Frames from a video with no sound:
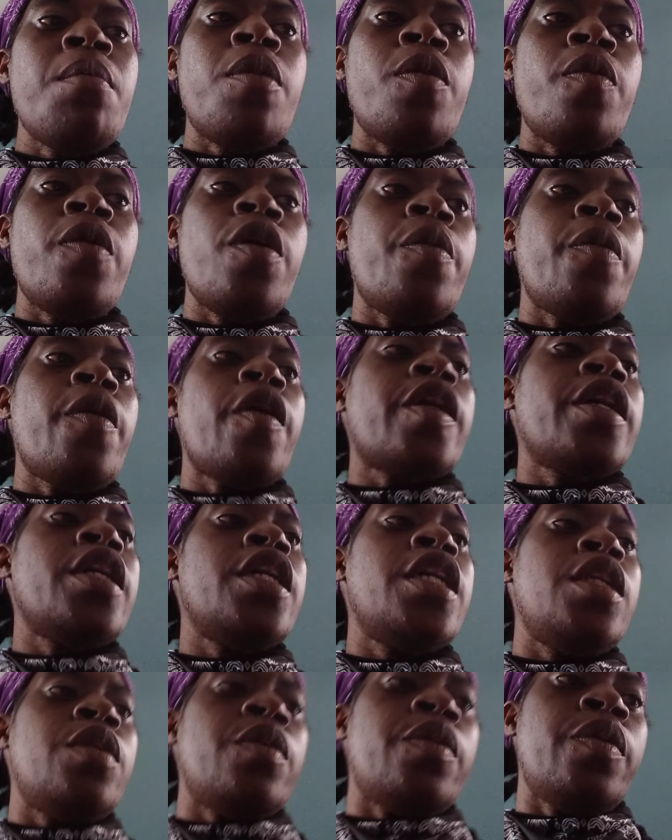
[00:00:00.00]
but we're
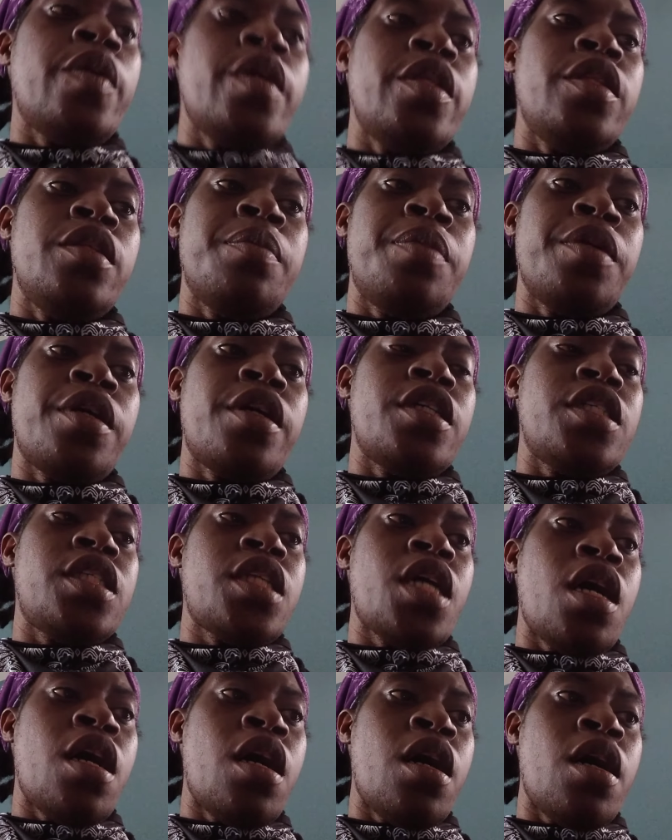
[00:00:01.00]
working on the book of
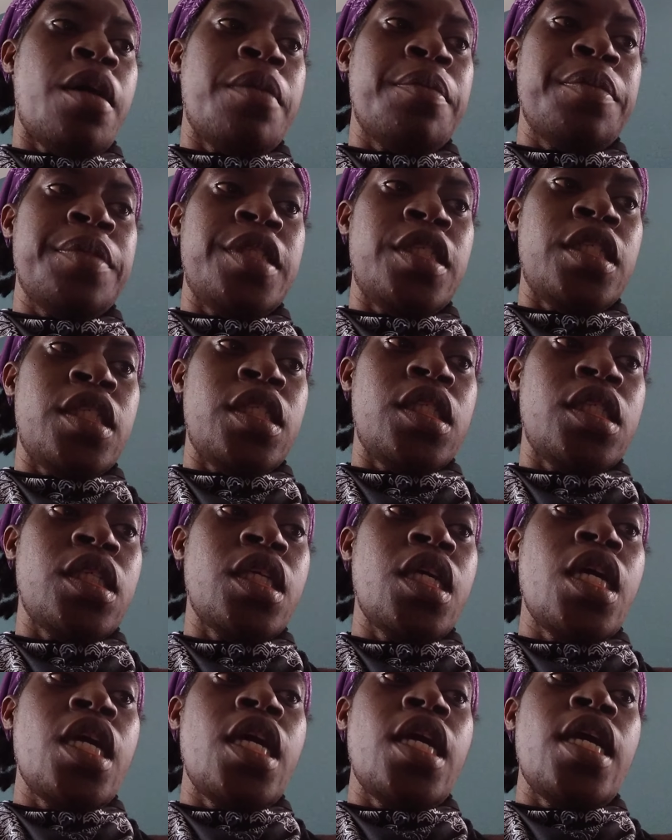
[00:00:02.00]
Psalms
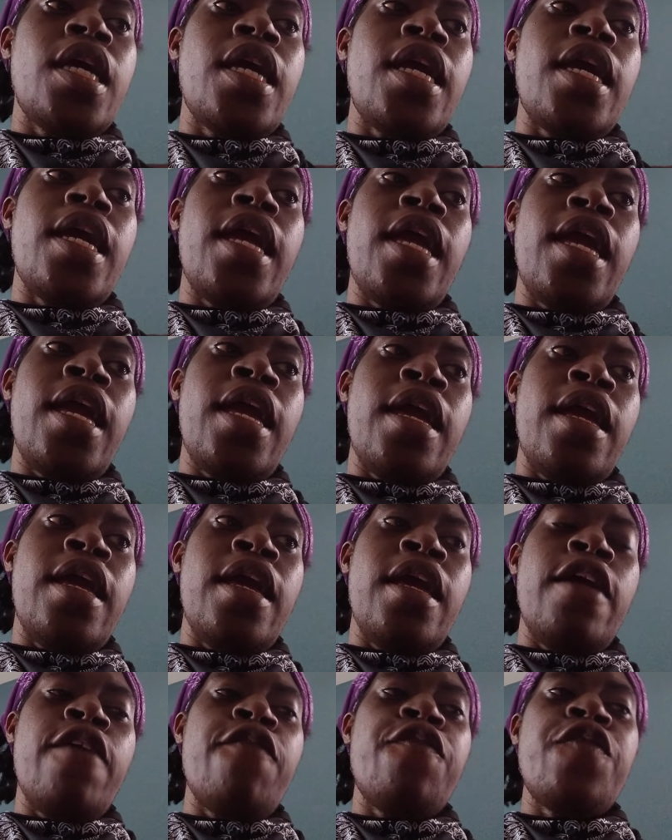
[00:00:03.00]

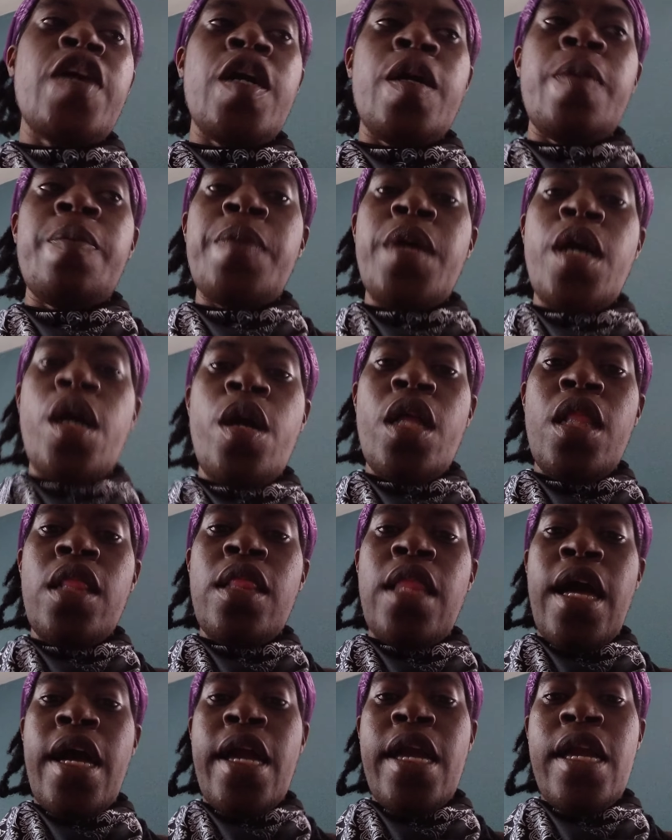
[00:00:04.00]
and from
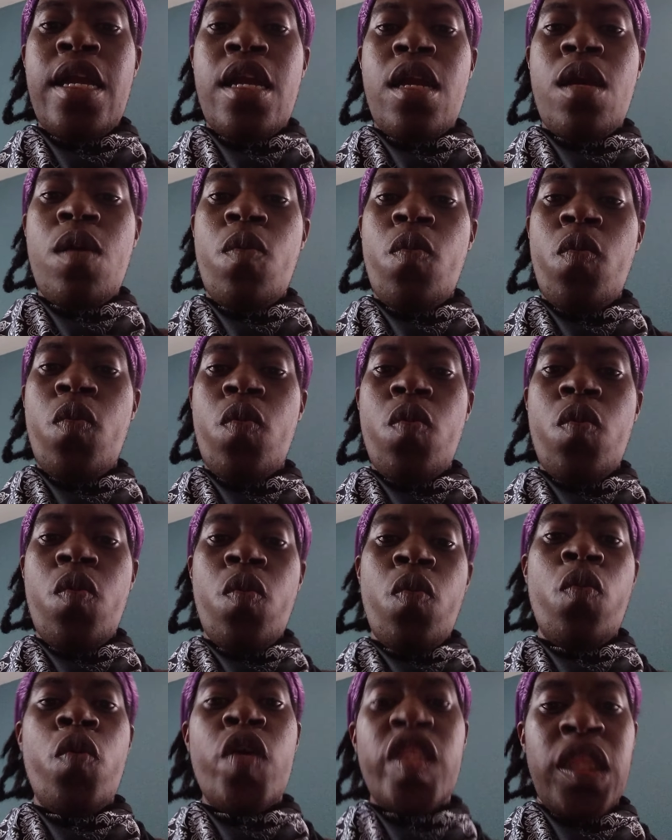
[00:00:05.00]
like
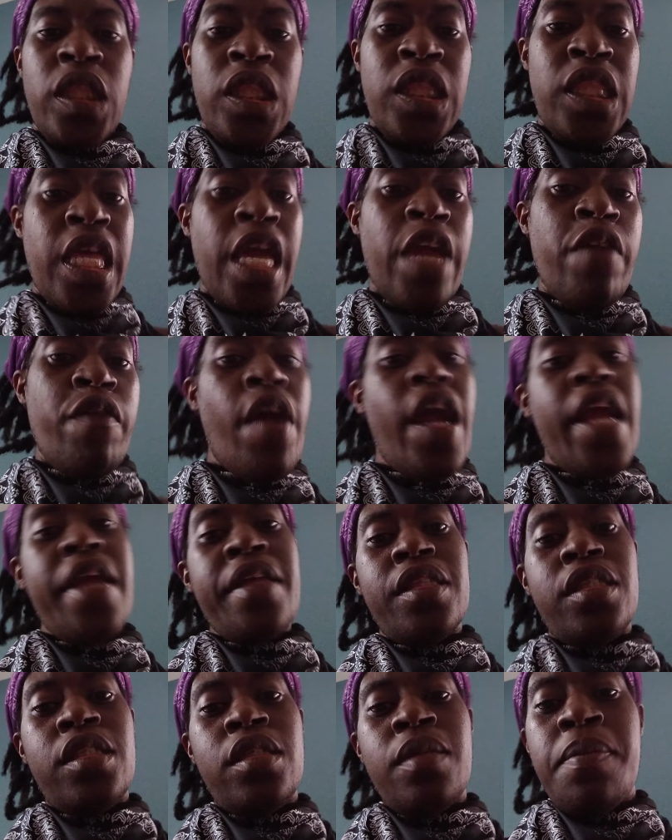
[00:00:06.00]
what they
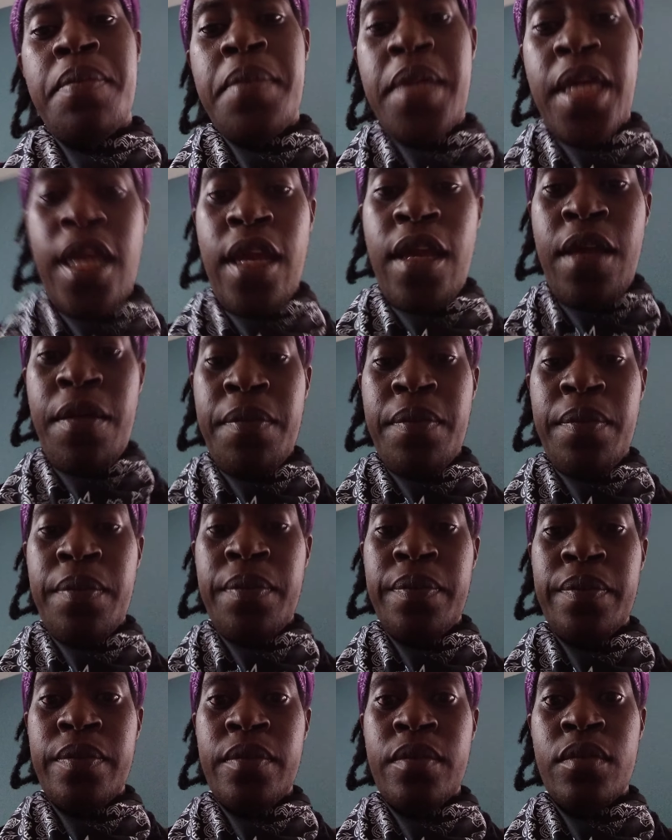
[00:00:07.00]
write to me,
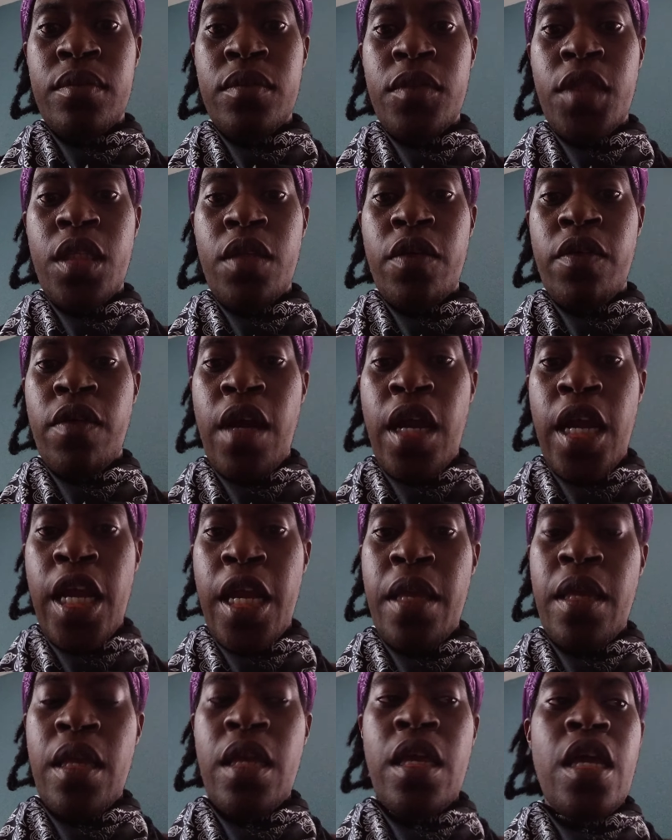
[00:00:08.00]

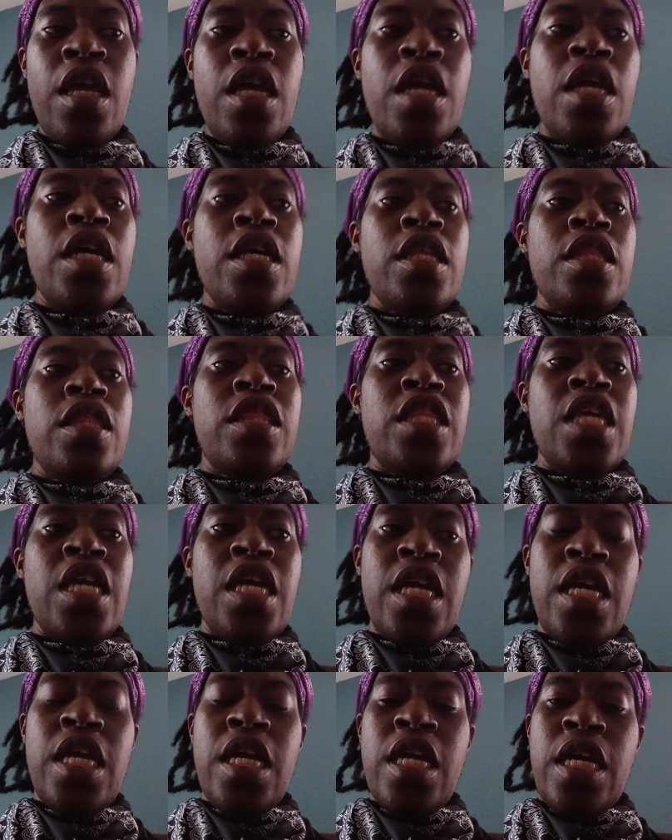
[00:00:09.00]
right?
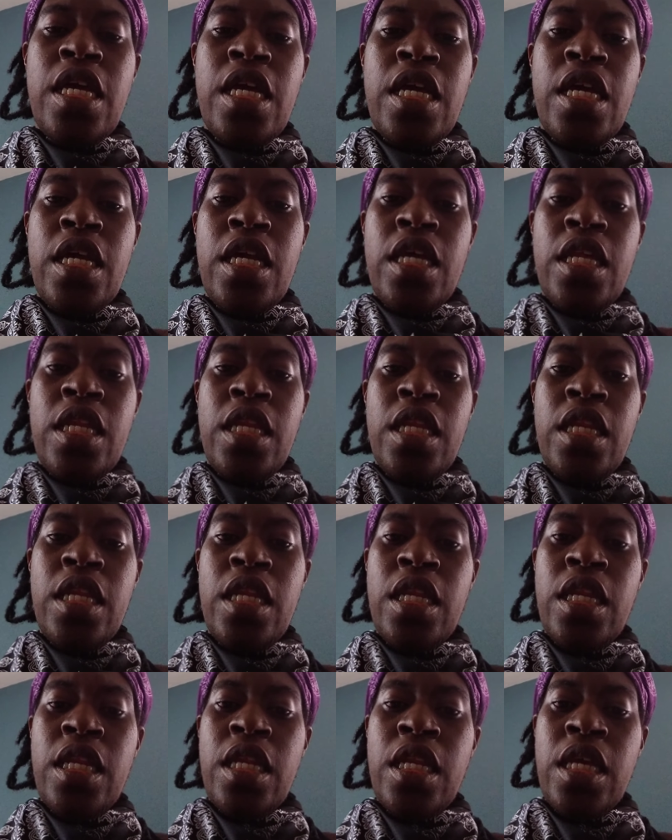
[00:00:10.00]
Then
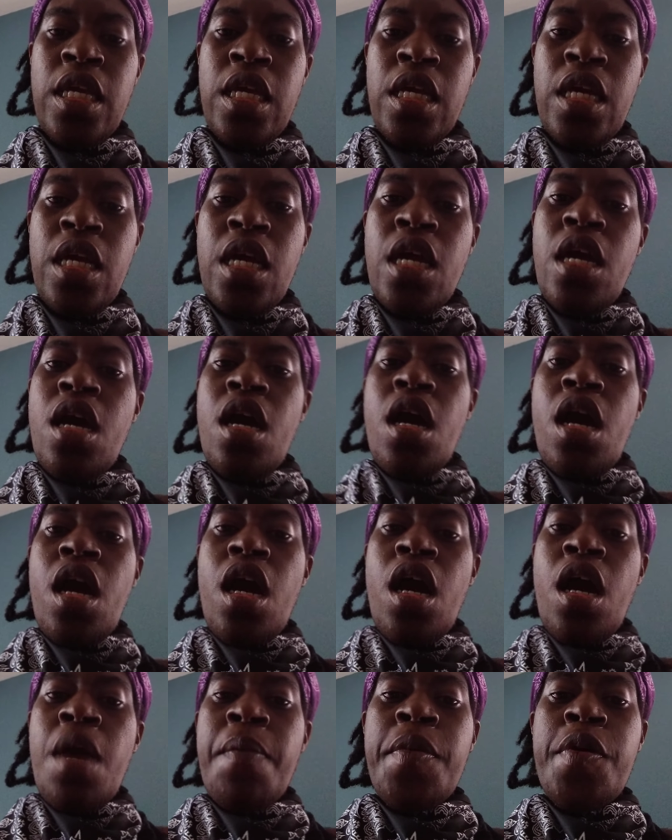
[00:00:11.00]

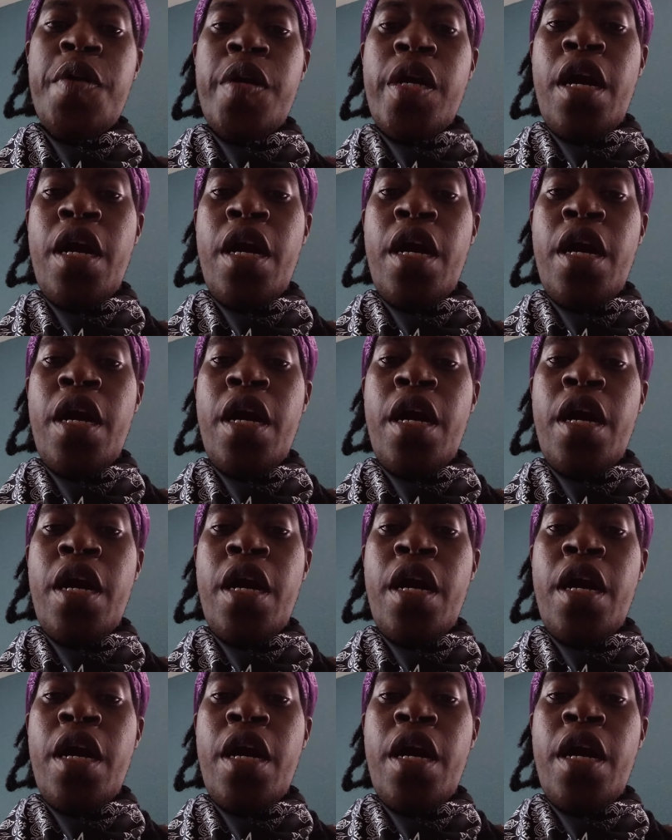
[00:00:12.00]
I'm gonna